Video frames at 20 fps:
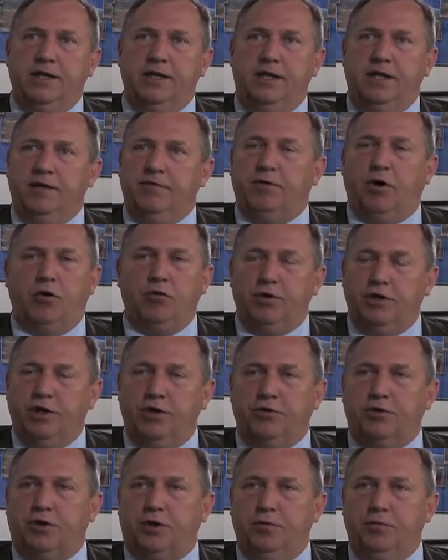give all the
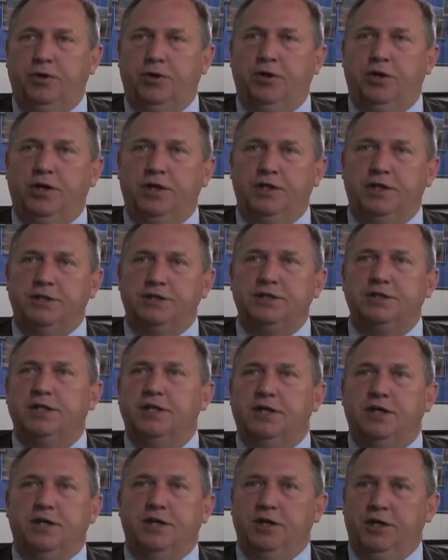other communities
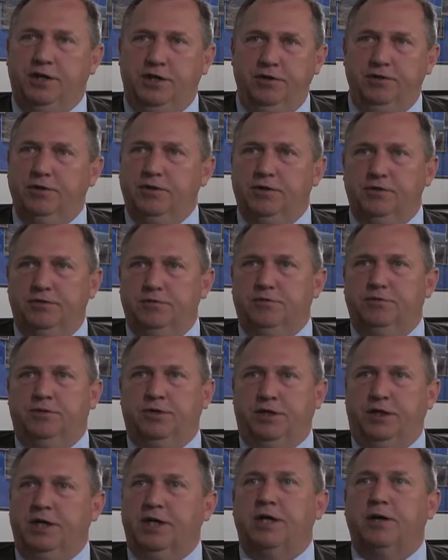
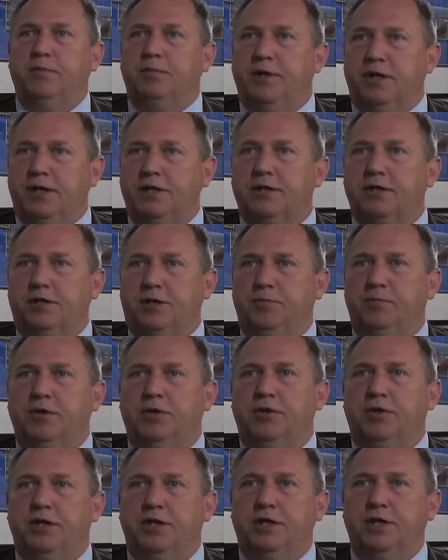the gigabit
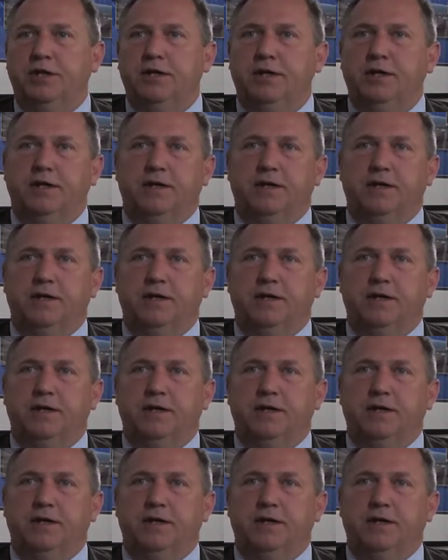community